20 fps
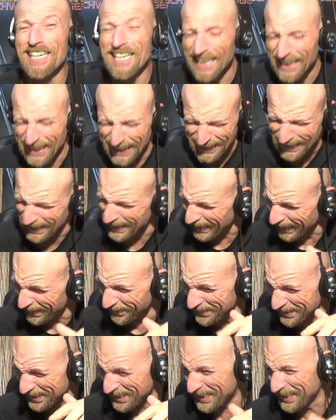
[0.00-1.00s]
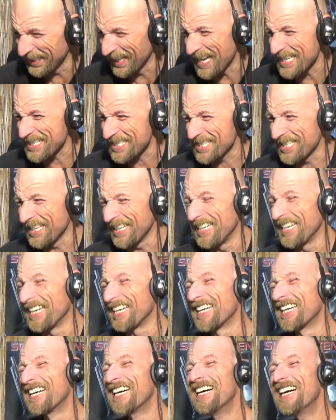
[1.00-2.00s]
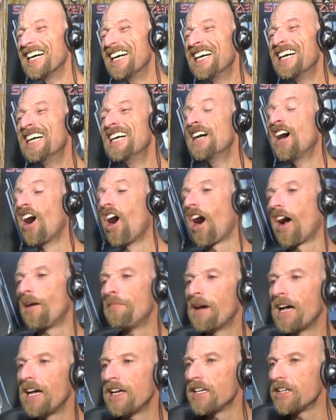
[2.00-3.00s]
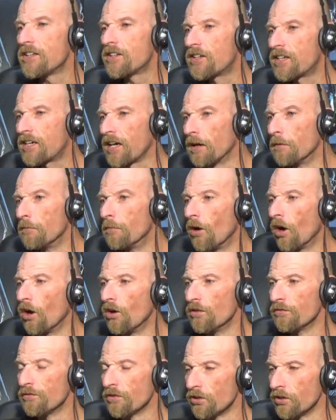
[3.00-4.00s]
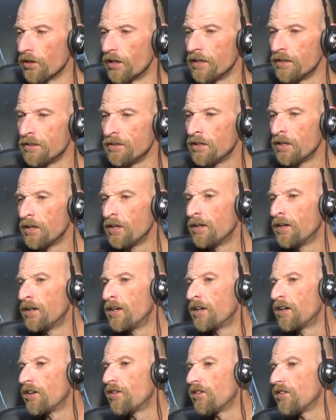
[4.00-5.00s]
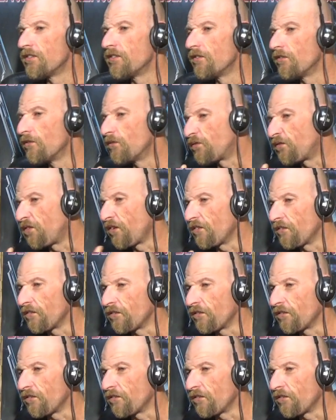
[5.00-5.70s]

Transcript: that was classy. I may come over and f-